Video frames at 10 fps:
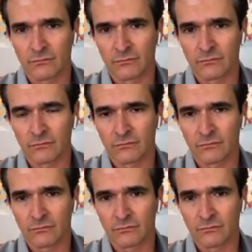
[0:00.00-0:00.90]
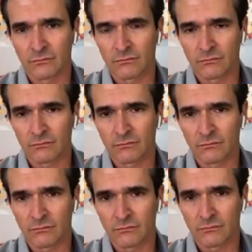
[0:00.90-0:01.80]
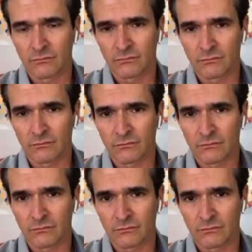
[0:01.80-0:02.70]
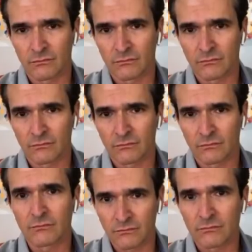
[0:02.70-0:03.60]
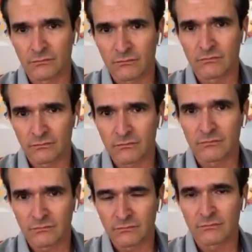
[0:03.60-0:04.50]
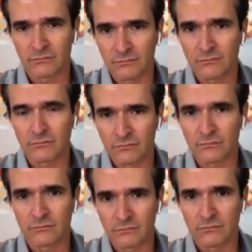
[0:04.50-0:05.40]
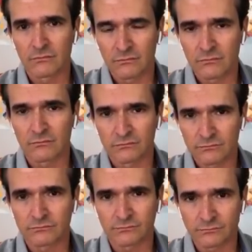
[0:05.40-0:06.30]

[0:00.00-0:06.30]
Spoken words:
[no speech]